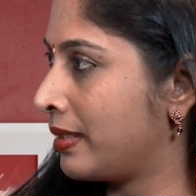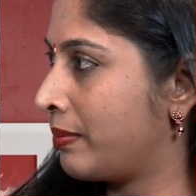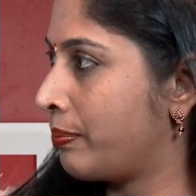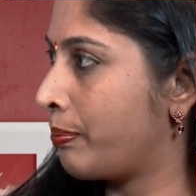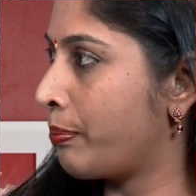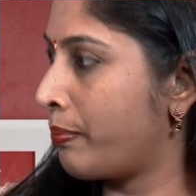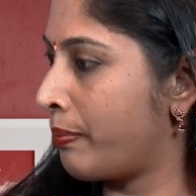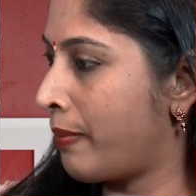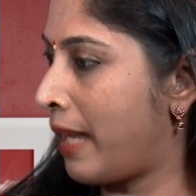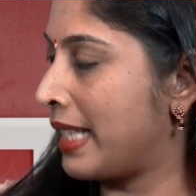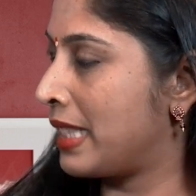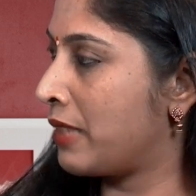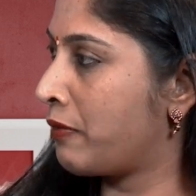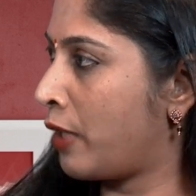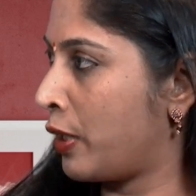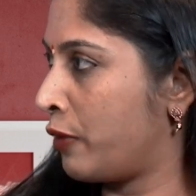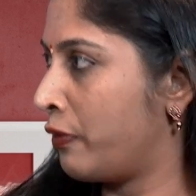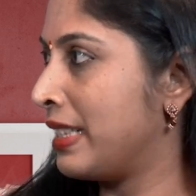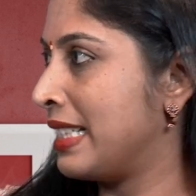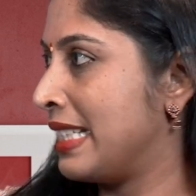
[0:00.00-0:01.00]
matter
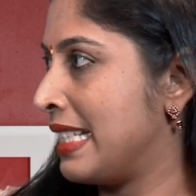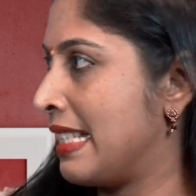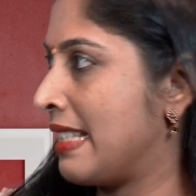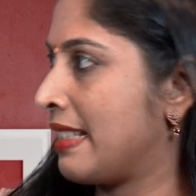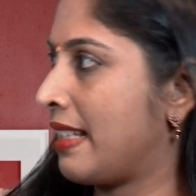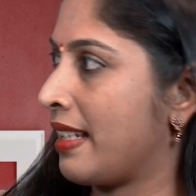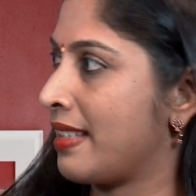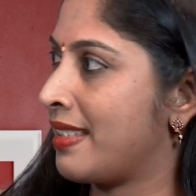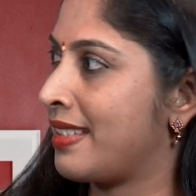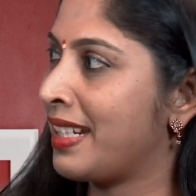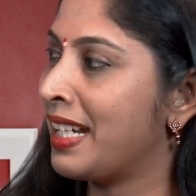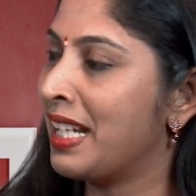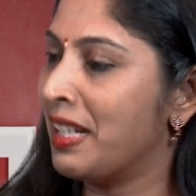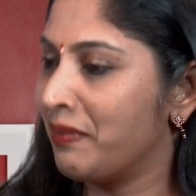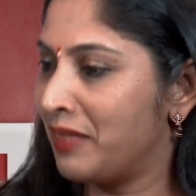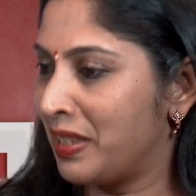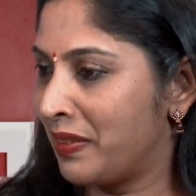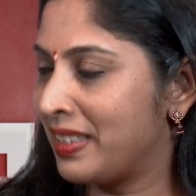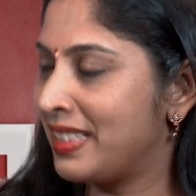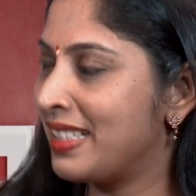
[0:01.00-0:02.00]
what we discussed.
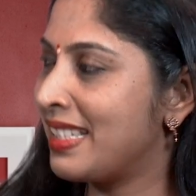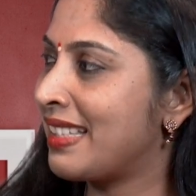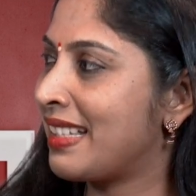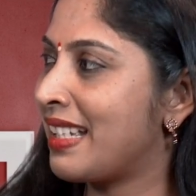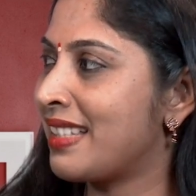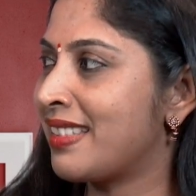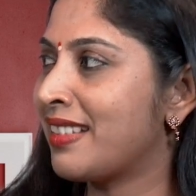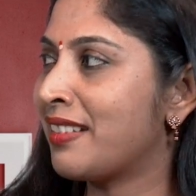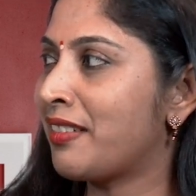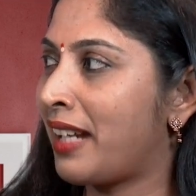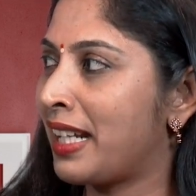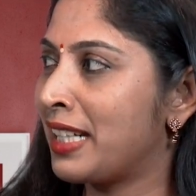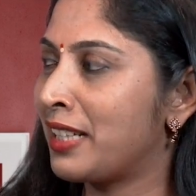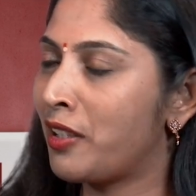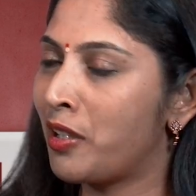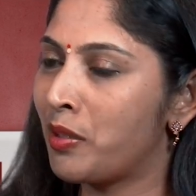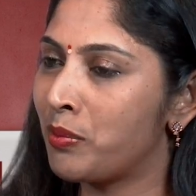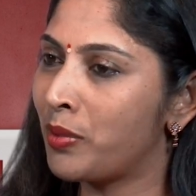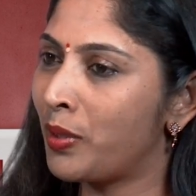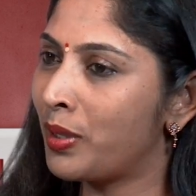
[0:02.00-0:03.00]
We were discussing right
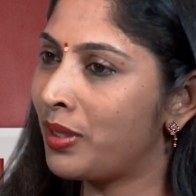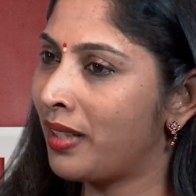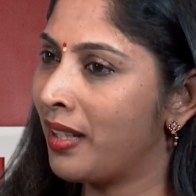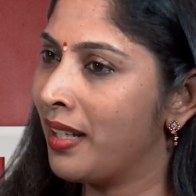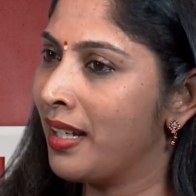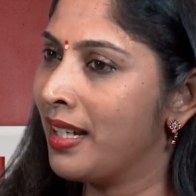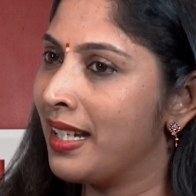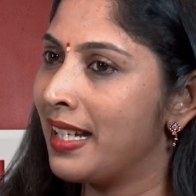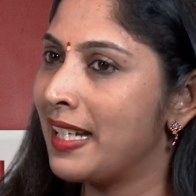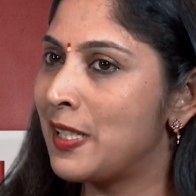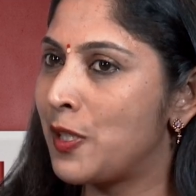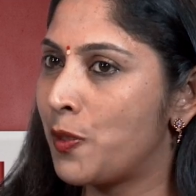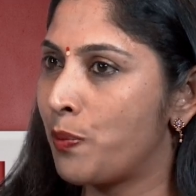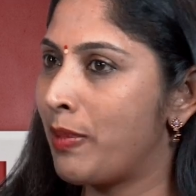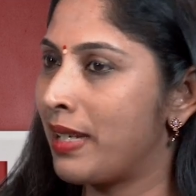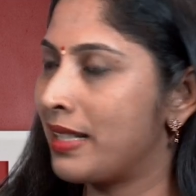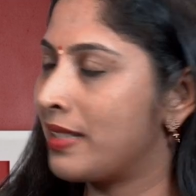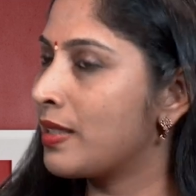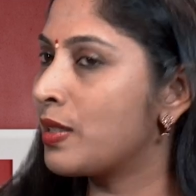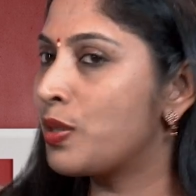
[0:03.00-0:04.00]
now about it's
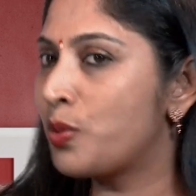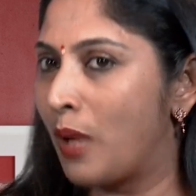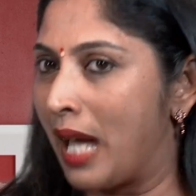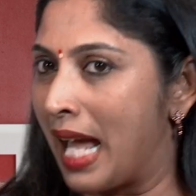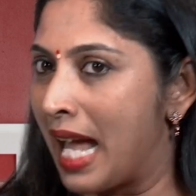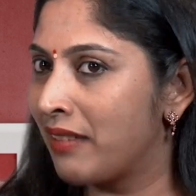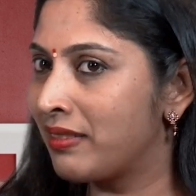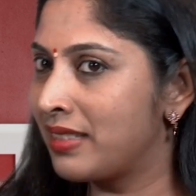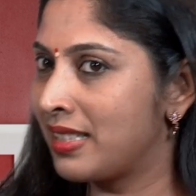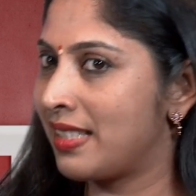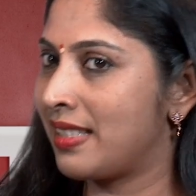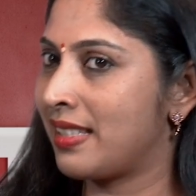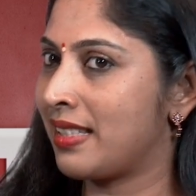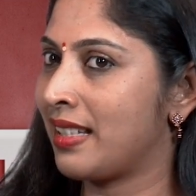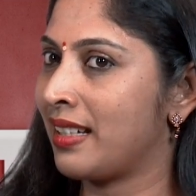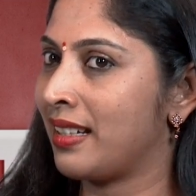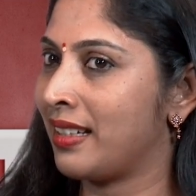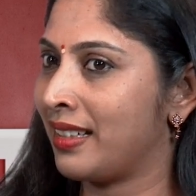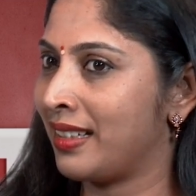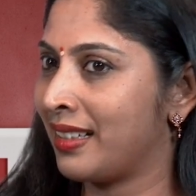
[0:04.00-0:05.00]
better to have this
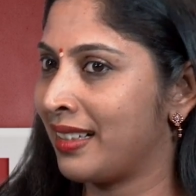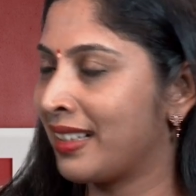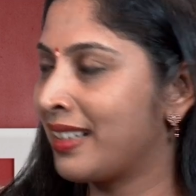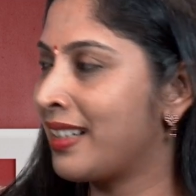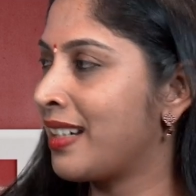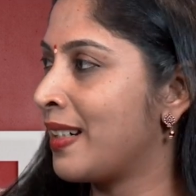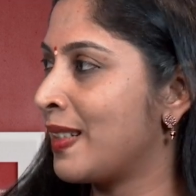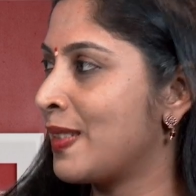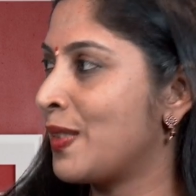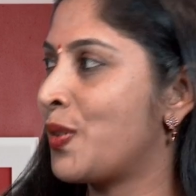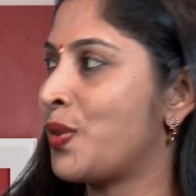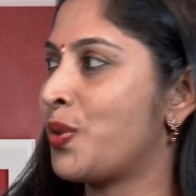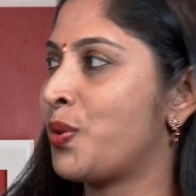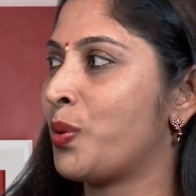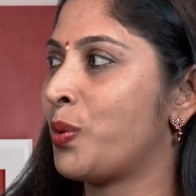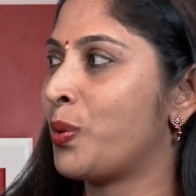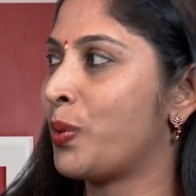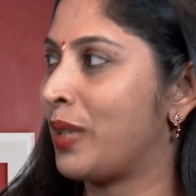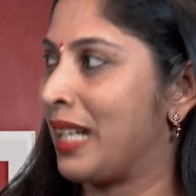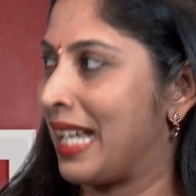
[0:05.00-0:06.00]
girls
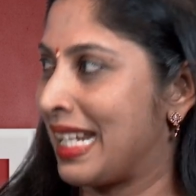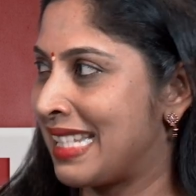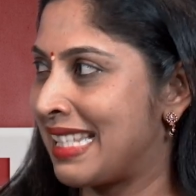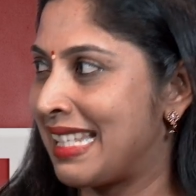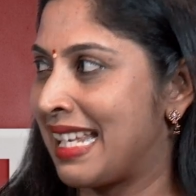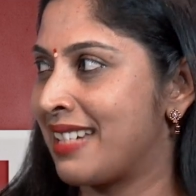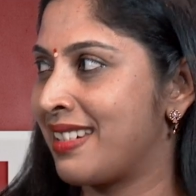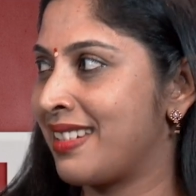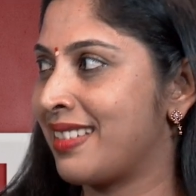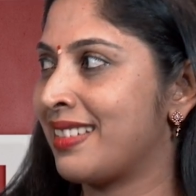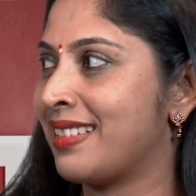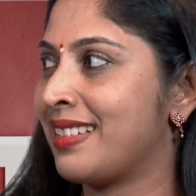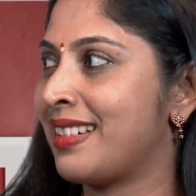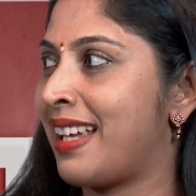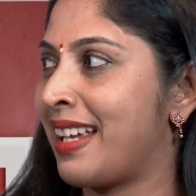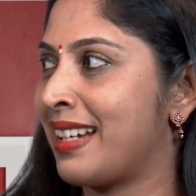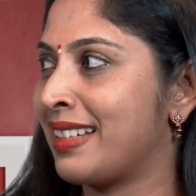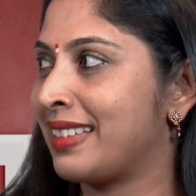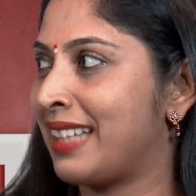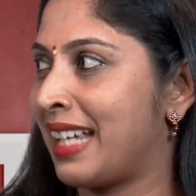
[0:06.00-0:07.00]
to get settled
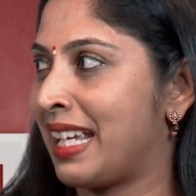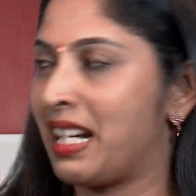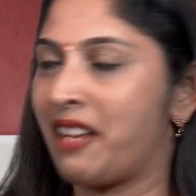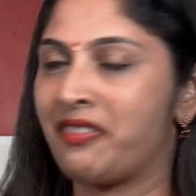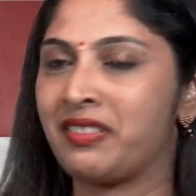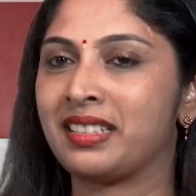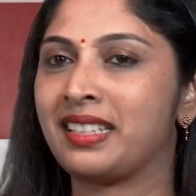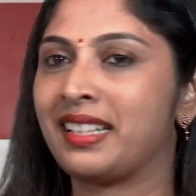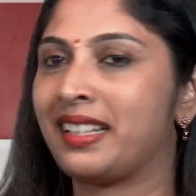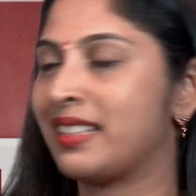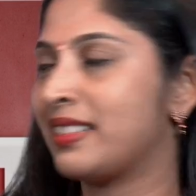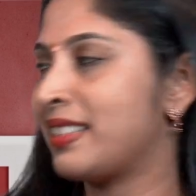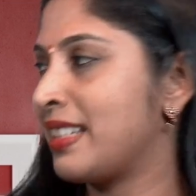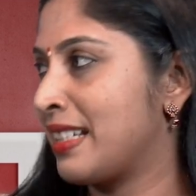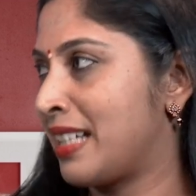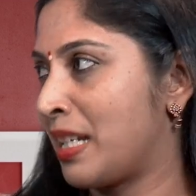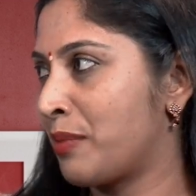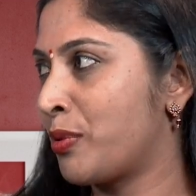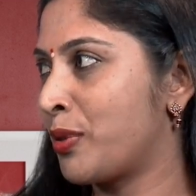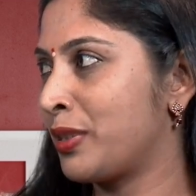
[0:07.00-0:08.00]
and thereafter they can
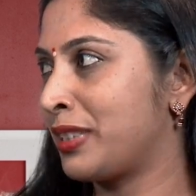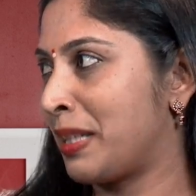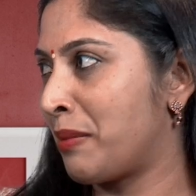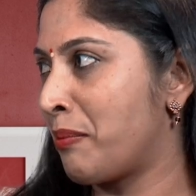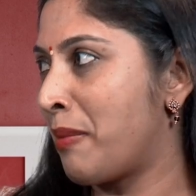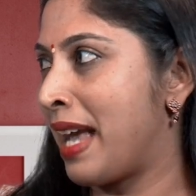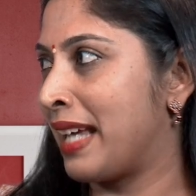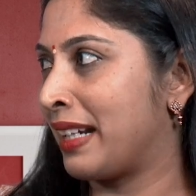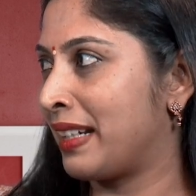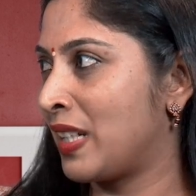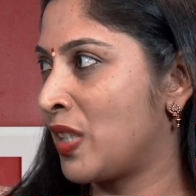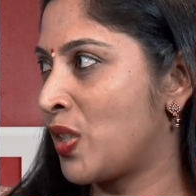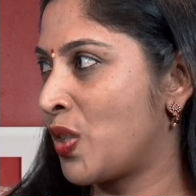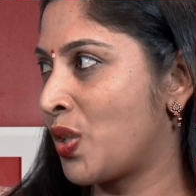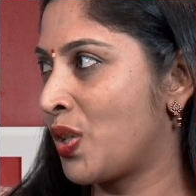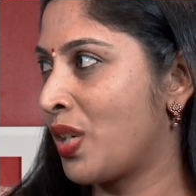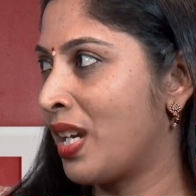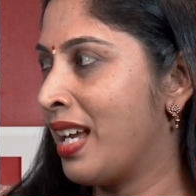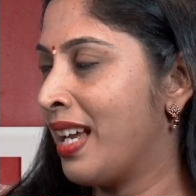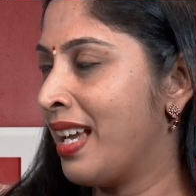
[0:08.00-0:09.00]
think about their
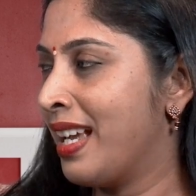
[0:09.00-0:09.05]
marriage,